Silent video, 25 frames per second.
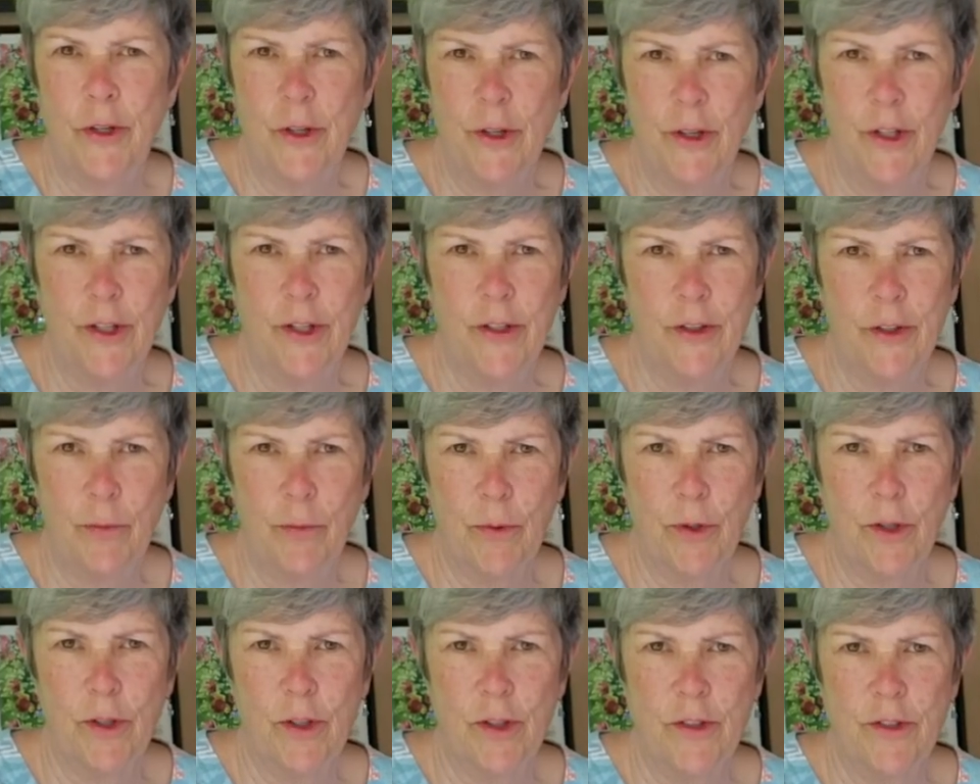good in the
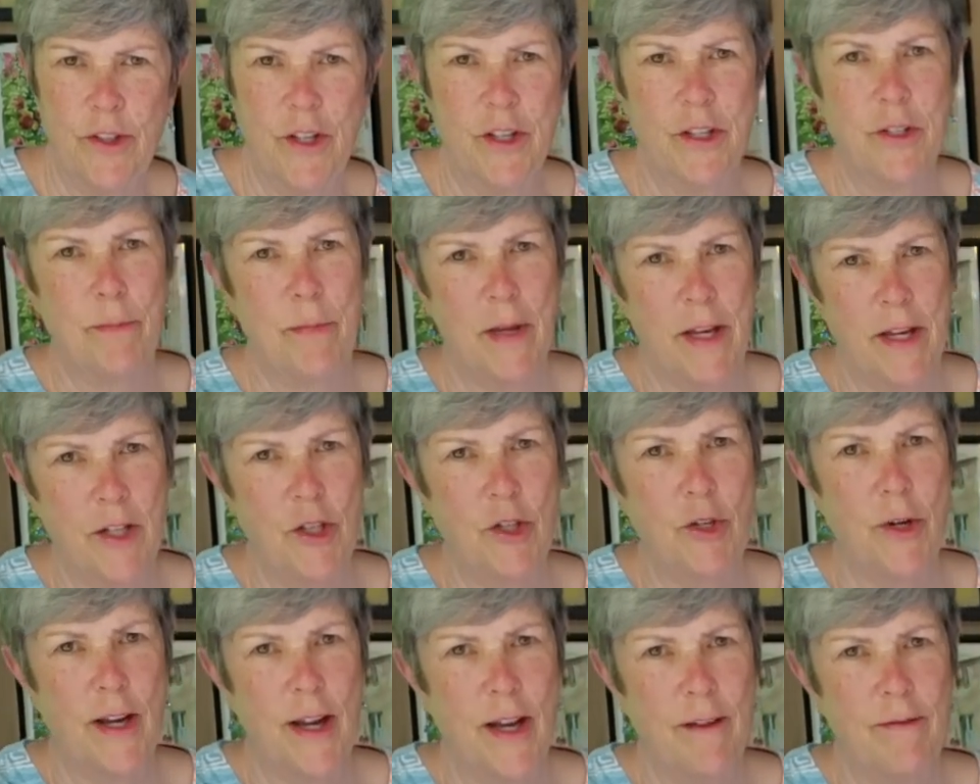world just by
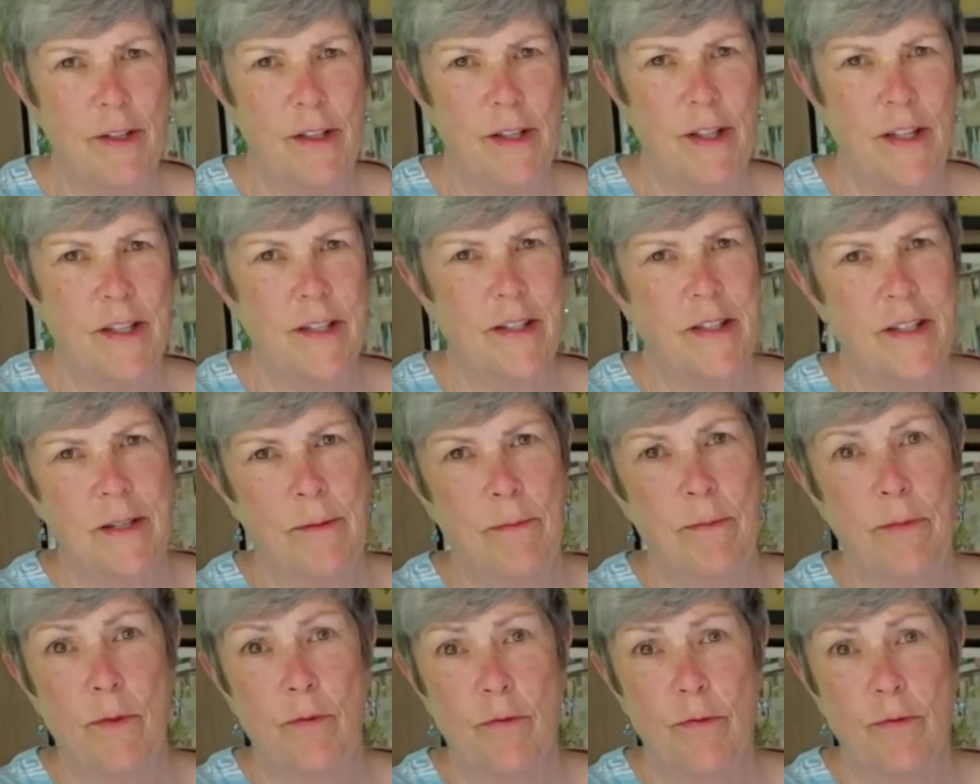traveling. It
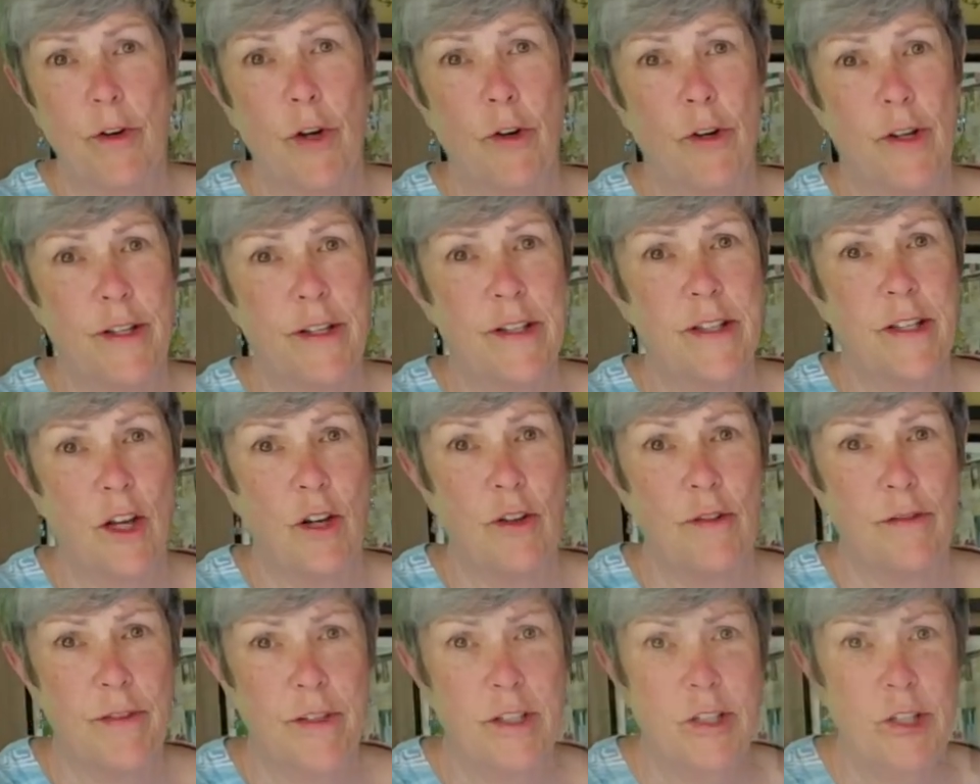seemed very
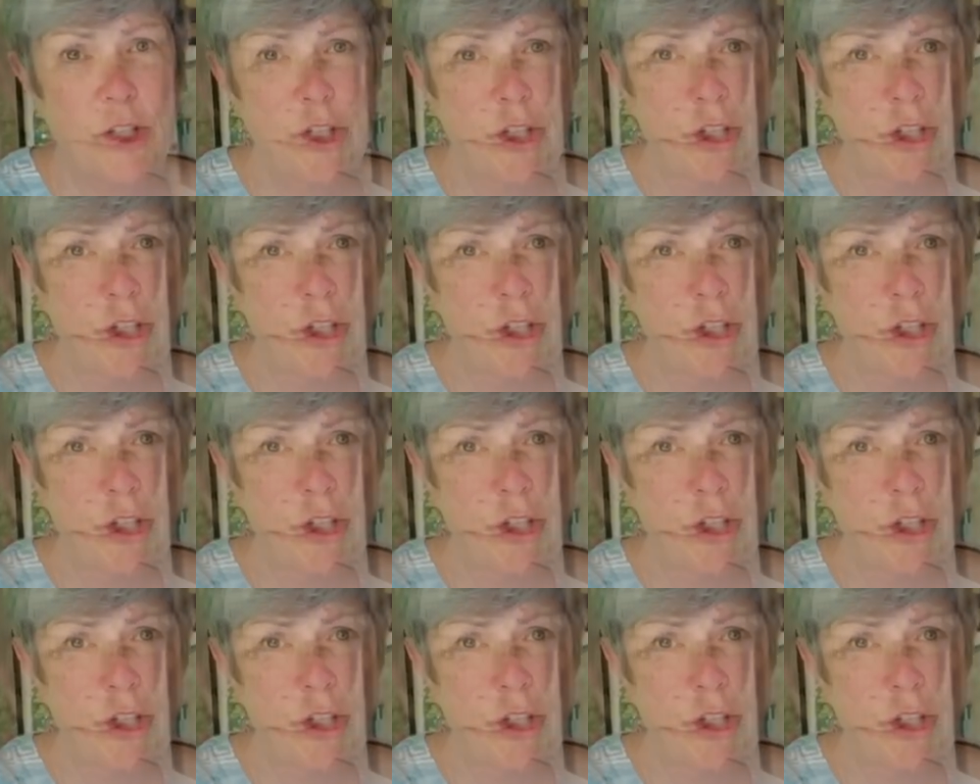selfish.